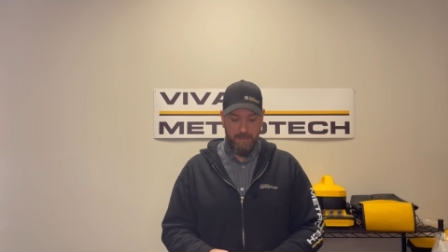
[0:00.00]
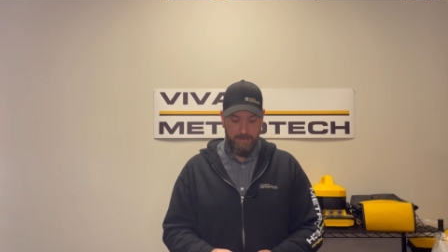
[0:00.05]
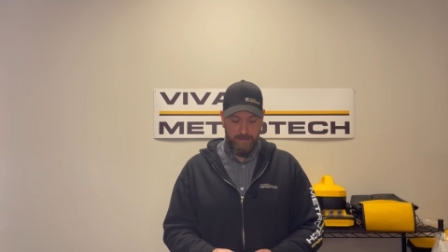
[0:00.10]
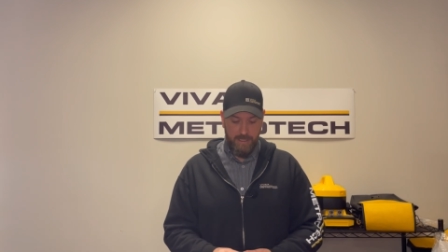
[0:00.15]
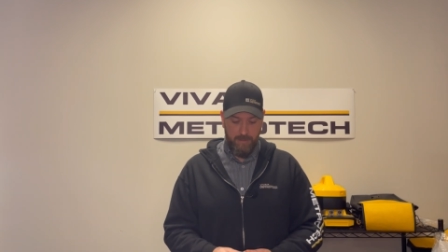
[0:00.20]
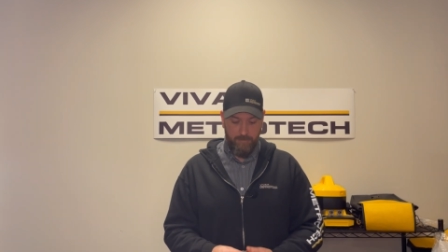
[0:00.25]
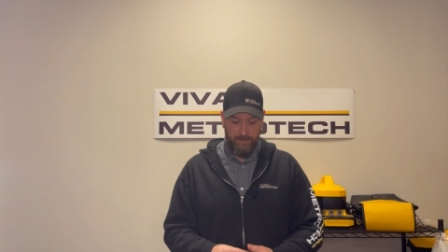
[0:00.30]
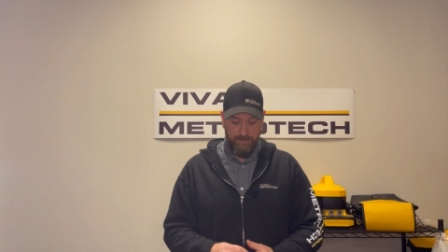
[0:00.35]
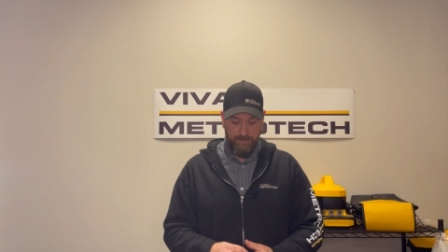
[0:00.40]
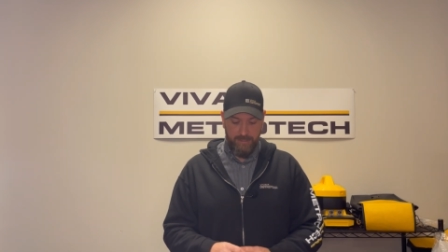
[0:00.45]

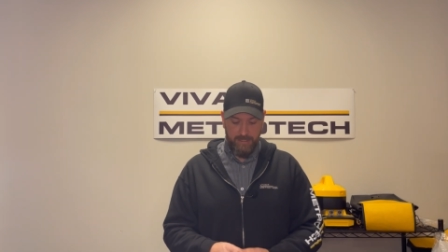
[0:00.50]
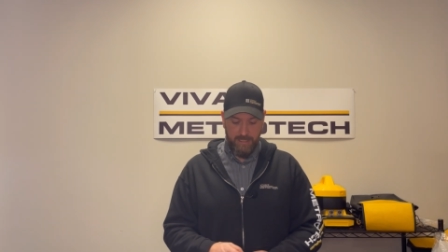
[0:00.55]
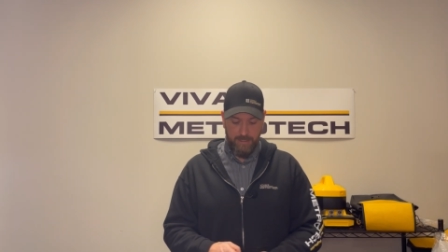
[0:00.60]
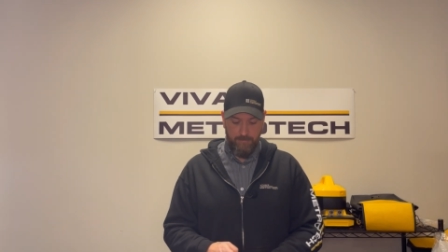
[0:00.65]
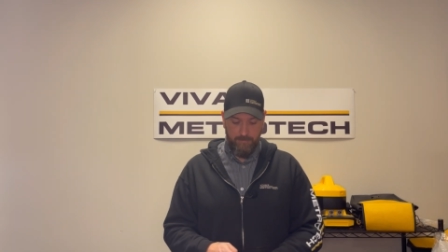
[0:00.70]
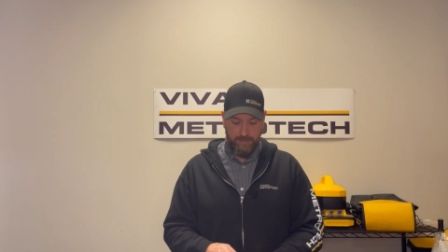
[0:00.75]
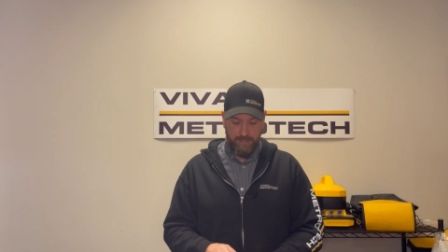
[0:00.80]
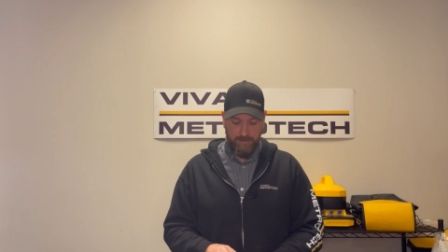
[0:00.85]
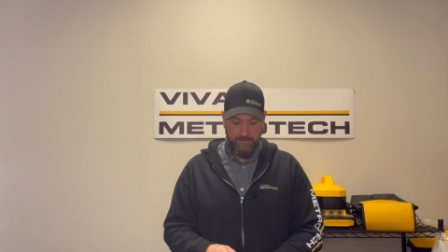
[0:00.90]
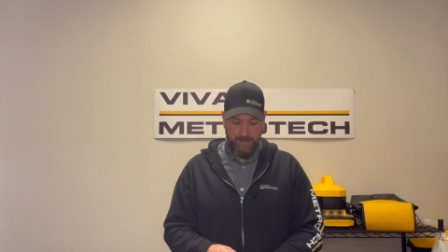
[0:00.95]
Now one thing I
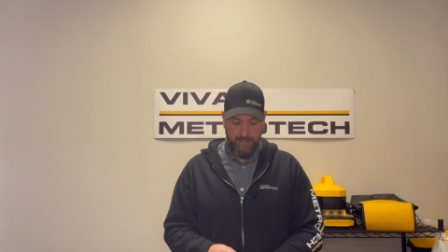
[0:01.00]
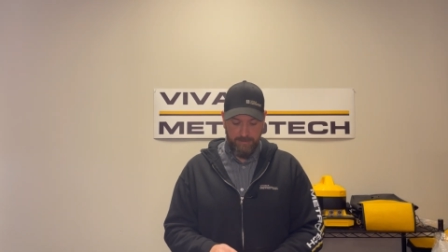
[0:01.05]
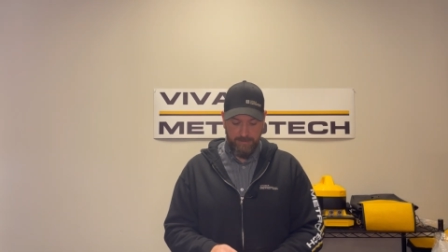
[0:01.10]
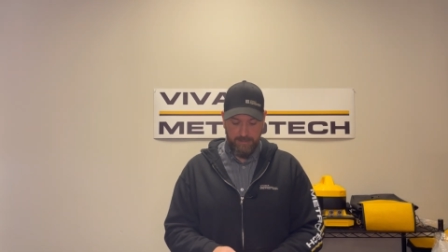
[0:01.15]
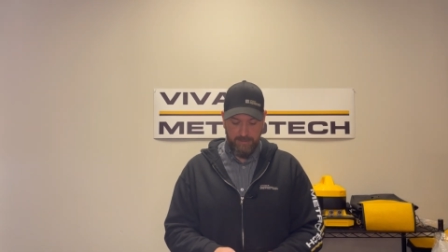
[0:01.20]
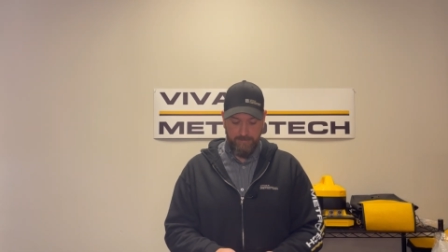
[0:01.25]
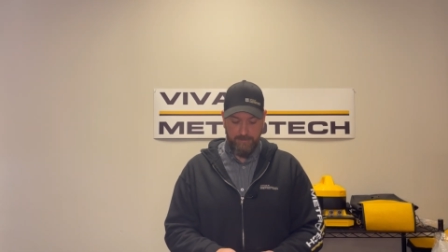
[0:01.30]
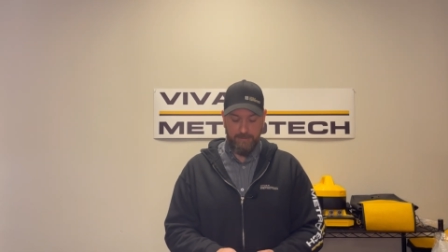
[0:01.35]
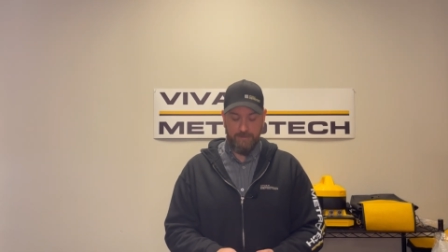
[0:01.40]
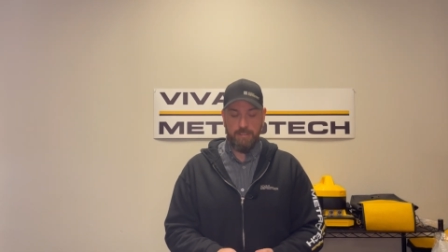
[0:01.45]
want to
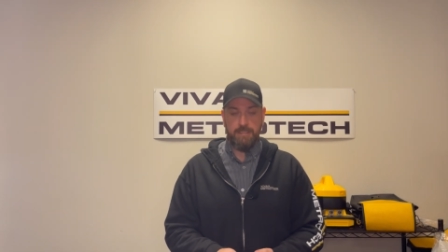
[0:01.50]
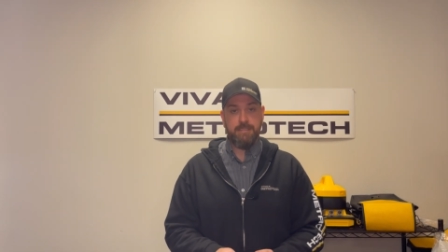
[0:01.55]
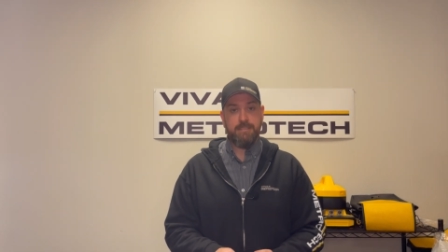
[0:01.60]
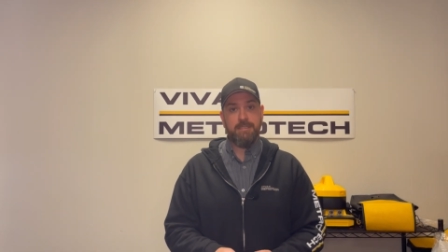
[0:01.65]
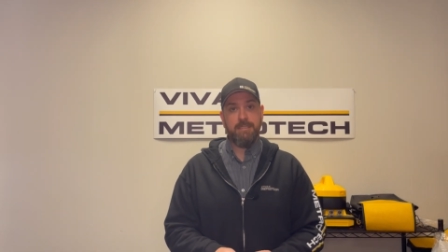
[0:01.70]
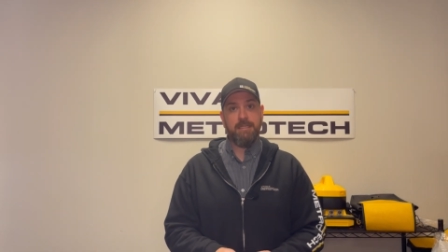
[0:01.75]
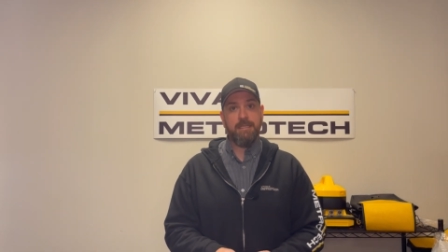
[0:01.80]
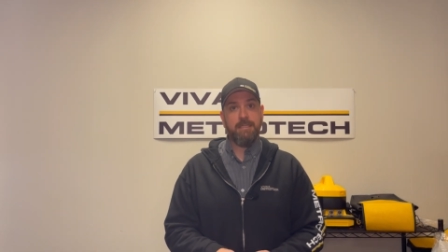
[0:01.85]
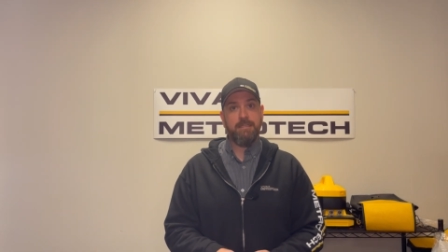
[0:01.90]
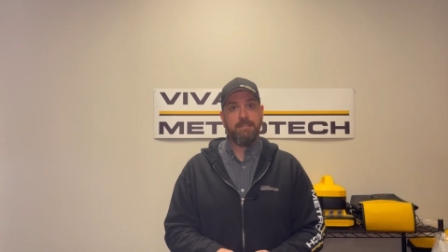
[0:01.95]
mention about these
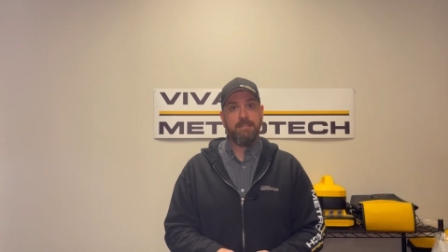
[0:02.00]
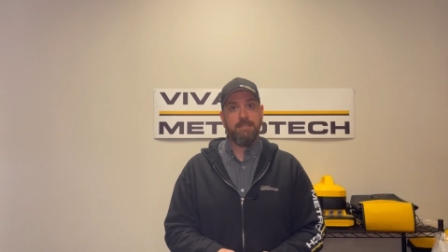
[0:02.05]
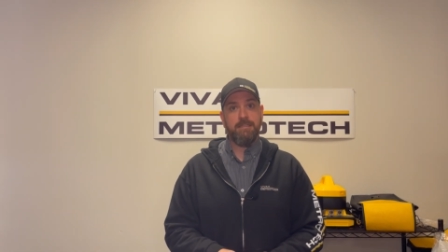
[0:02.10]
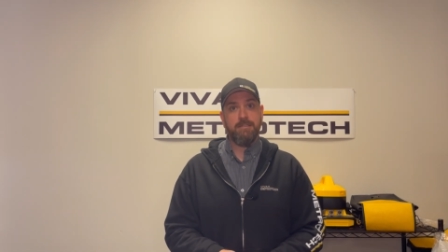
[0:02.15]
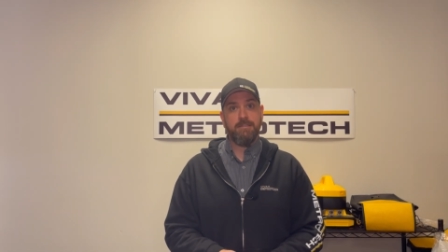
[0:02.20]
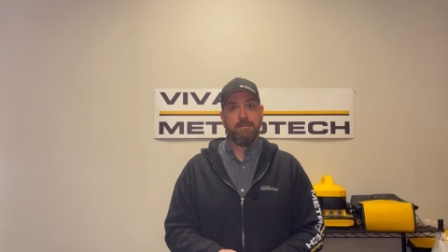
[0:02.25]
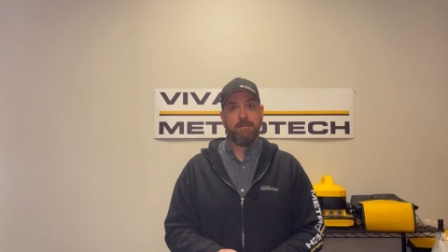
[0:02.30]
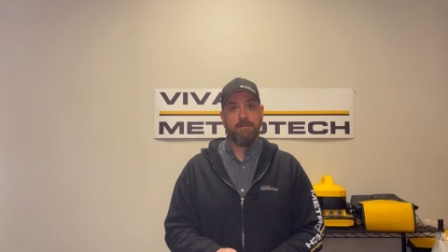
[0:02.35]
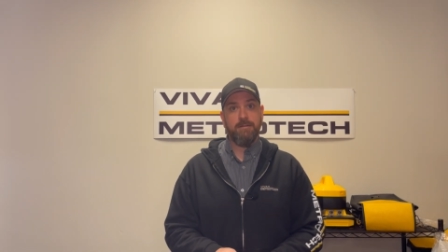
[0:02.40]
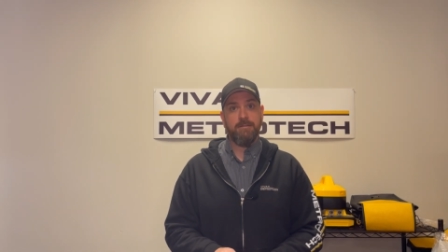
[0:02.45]
DAT
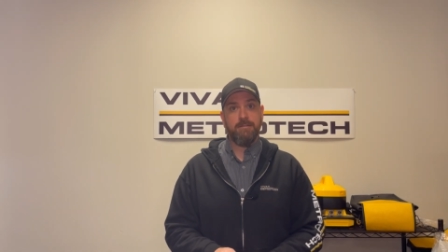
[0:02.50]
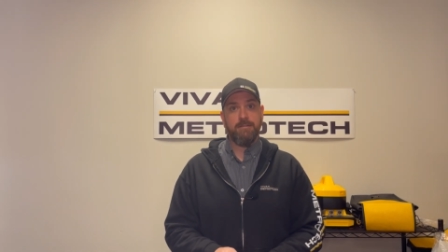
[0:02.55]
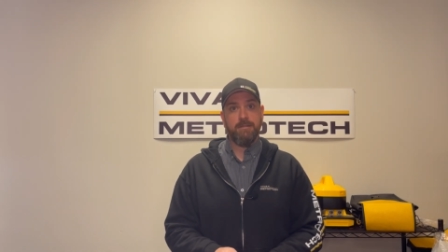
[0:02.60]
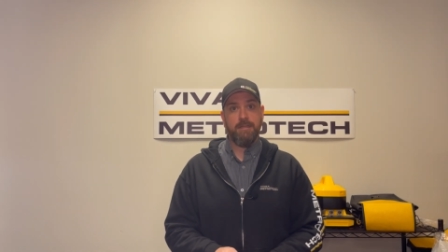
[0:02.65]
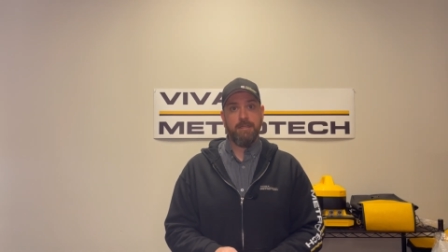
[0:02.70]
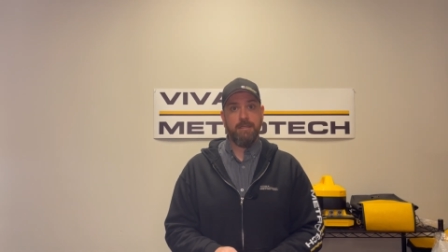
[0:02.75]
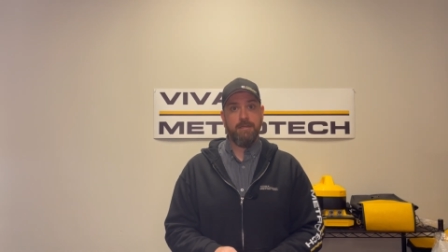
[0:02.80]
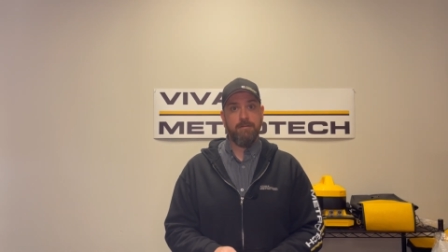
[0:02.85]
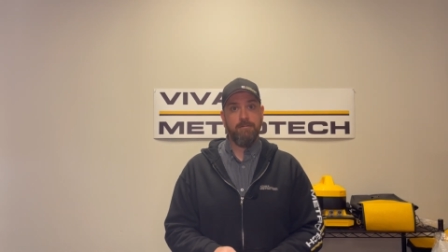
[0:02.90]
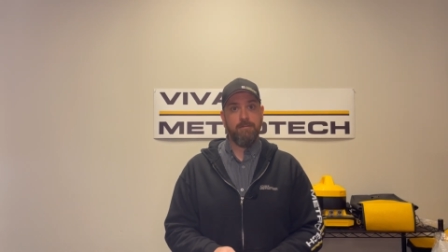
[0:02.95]
sondes, and
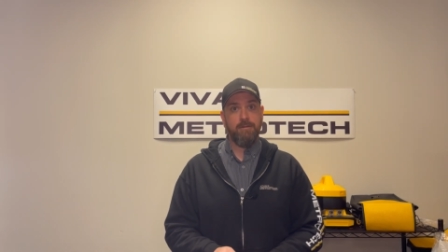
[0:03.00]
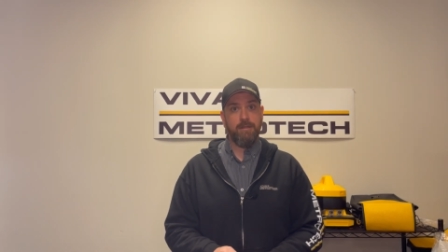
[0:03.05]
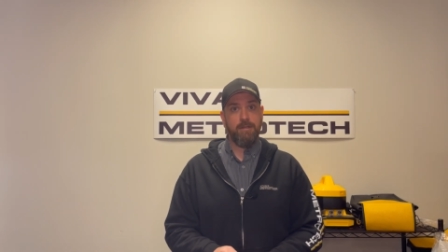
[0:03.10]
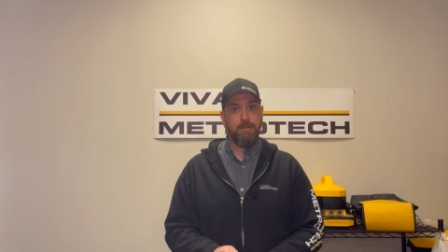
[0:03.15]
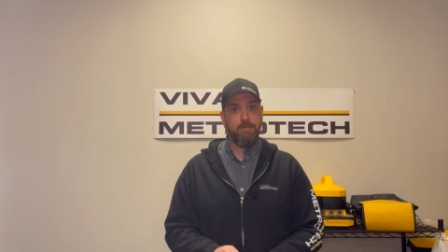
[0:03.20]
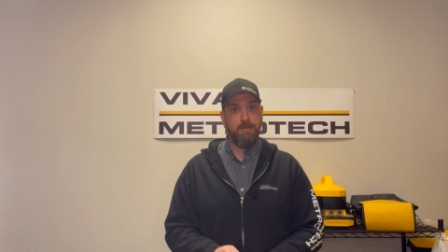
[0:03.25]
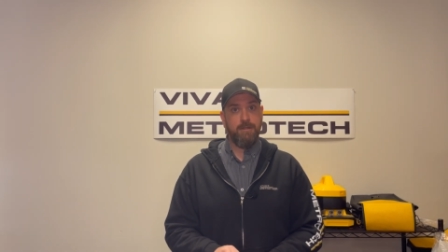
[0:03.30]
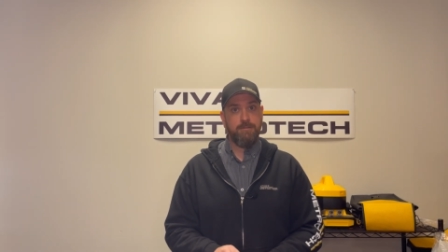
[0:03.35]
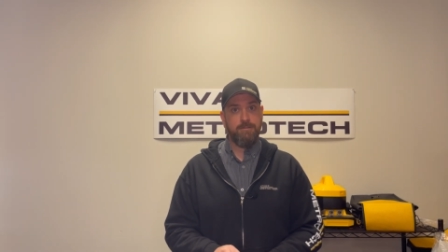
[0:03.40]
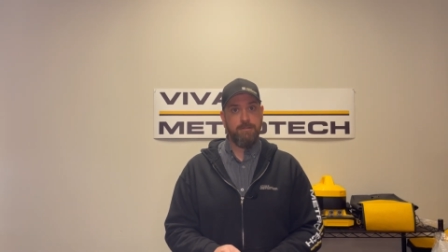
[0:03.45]
I get a lot of
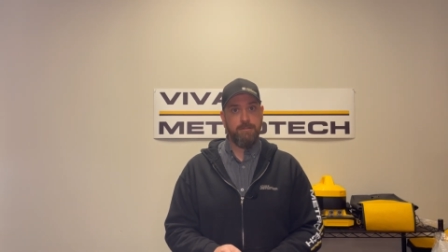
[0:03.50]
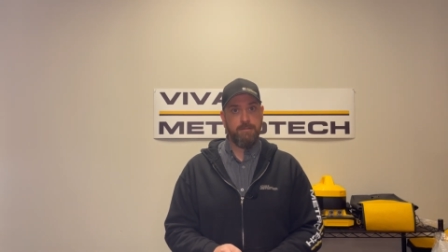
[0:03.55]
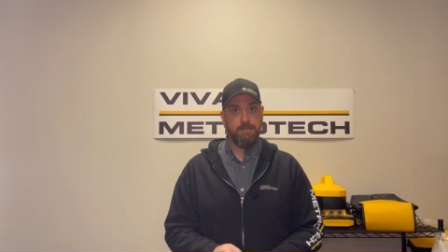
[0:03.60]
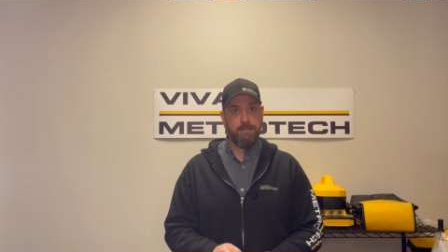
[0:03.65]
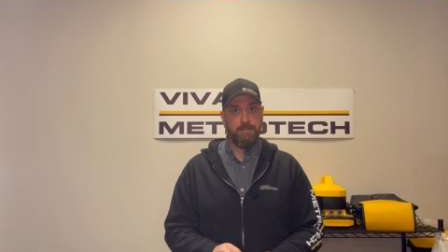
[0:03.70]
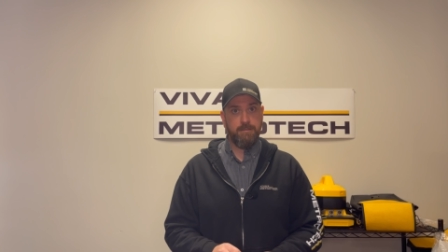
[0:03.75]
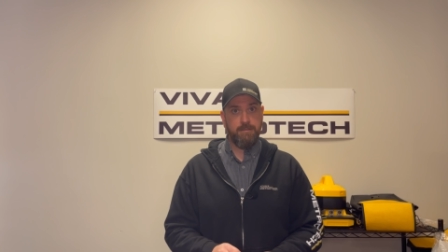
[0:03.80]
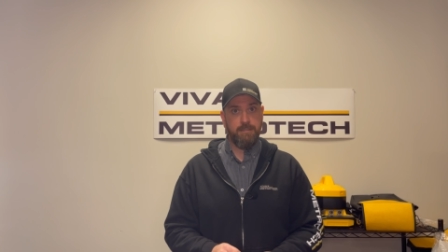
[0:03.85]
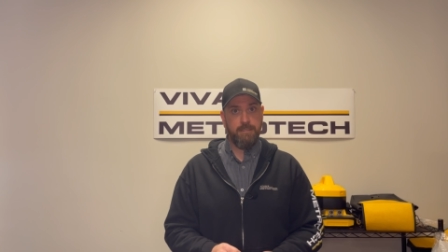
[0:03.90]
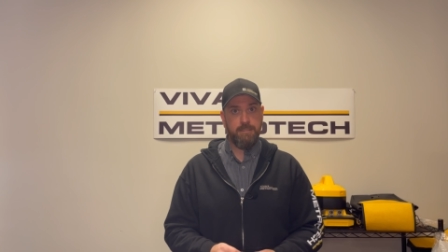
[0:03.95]
questions
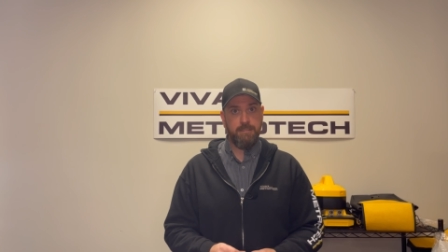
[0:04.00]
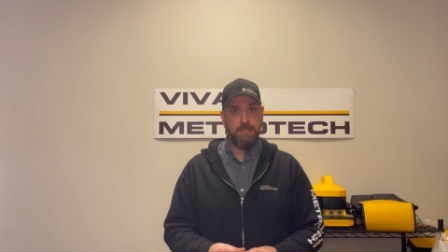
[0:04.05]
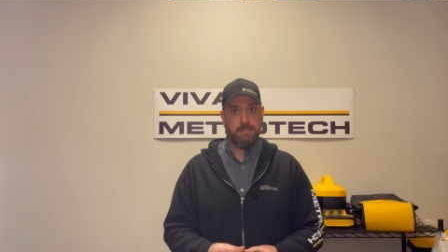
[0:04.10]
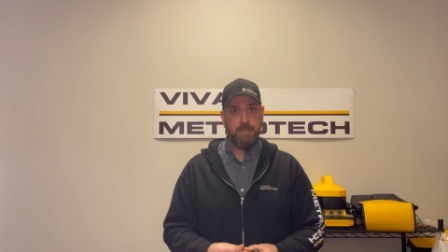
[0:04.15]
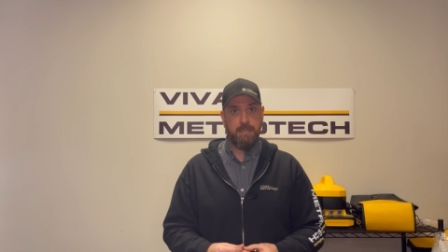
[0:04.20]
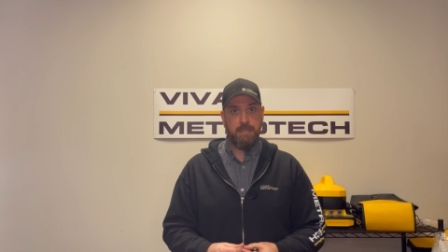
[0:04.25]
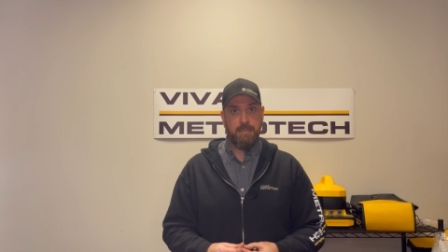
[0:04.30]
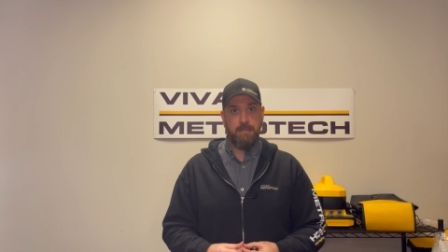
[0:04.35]
on these,